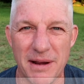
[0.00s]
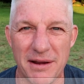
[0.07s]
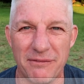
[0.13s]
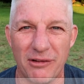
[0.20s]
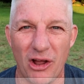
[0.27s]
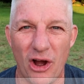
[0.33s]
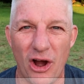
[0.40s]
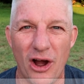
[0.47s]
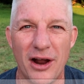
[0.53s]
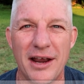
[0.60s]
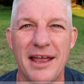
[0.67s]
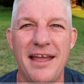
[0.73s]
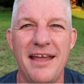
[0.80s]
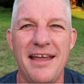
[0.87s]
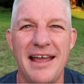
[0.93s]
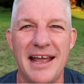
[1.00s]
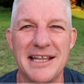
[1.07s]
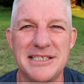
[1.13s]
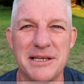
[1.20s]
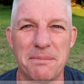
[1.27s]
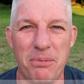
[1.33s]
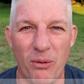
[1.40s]
my vlog
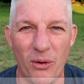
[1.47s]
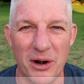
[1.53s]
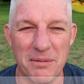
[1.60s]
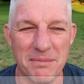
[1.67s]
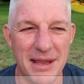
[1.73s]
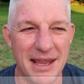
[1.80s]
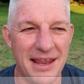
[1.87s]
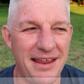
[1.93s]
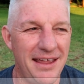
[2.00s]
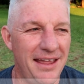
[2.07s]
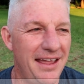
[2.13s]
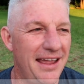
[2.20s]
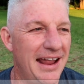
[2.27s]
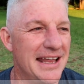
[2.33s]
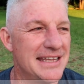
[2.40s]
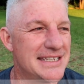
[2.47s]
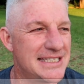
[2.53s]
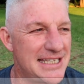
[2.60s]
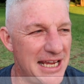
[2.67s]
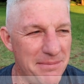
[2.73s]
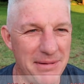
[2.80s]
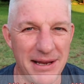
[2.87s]
and support me and
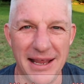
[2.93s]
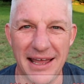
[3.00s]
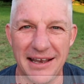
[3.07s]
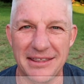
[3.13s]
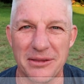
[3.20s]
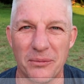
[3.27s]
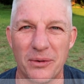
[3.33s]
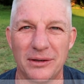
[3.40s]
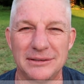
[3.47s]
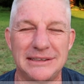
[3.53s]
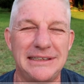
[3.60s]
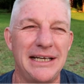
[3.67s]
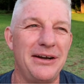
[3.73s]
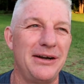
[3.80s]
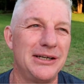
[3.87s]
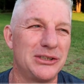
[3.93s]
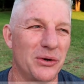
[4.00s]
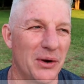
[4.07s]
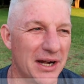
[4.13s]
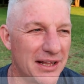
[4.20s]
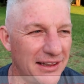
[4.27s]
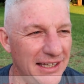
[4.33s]
see me at the World Series
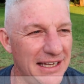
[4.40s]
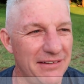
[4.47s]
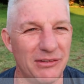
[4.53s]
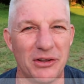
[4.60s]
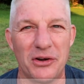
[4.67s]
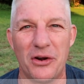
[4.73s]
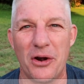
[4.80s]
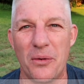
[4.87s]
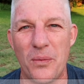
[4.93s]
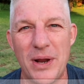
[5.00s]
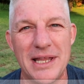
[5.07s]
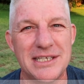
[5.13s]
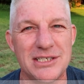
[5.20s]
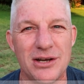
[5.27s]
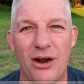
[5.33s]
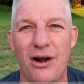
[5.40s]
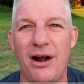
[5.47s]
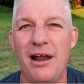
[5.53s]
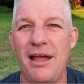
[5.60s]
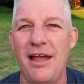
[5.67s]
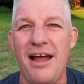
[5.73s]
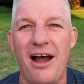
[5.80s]
or in Cleveland or at
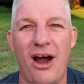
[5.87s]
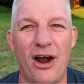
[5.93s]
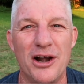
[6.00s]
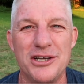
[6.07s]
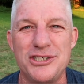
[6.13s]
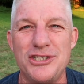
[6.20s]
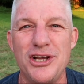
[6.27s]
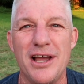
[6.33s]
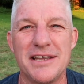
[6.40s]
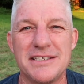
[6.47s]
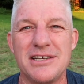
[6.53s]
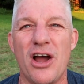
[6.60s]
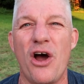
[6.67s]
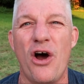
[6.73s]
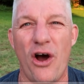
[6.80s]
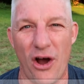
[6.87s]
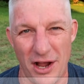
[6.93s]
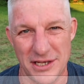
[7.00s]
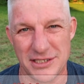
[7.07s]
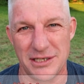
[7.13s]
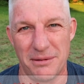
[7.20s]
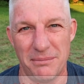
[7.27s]
Windstar are just
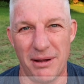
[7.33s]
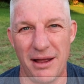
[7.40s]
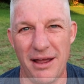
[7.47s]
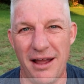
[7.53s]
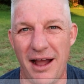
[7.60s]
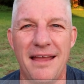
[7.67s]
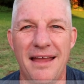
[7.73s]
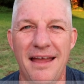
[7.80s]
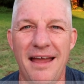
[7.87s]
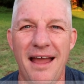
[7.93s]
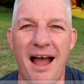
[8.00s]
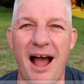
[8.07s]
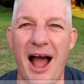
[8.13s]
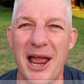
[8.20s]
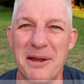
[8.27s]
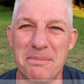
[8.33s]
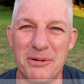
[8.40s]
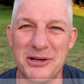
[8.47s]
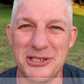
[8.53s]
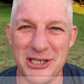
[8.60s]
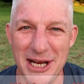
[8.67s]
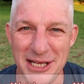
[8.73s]
awesome. I
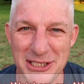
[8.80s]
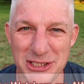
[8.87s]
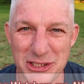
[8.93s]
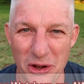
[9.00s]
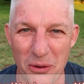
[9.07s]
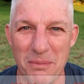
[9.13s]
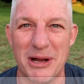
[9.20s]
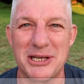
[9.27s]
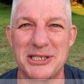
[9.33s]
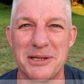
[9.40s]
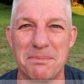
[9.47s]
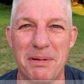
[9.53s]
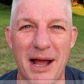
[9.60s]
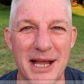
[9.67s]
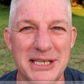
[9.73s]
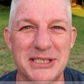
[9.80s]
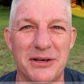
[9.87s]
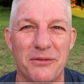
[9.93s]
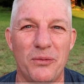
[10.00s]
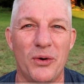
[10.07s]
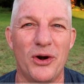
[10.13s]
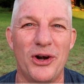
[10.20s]
appreciate so much the
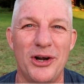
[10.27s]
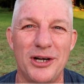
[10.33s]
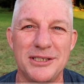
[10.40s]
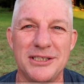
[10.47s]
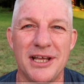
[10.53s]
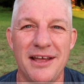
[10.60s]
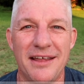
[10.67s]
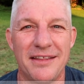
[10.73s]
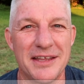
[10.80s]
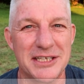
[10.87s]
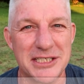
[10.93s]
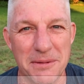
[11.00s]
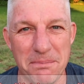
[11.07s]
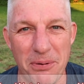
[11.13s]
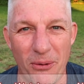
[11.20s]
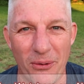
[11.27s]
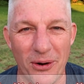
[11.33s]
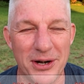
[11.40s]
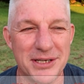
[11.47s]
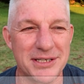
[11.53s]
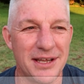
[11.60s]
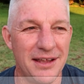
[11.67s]
positive words, the
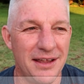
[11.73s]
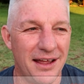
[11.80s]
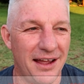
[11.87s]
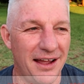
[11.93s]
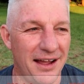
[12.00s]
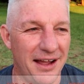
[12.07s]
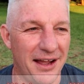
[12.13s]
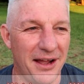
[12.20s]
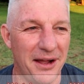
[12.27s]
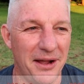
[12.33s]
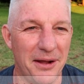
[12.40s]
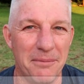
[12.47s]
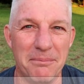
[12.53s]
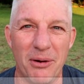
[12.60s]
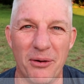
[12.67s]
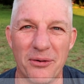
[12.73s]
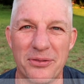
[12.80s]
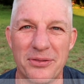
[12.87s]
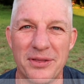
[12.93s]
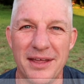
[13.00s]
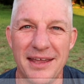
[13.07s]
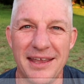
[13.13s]
support, uh, both
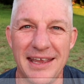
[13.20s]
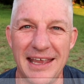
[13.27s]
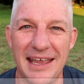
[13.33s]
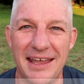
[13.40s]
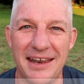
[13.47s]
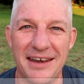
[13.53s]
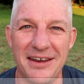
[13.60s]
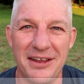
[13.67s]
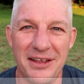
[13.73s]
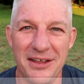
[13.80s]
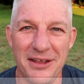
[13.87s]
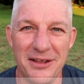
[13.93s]
in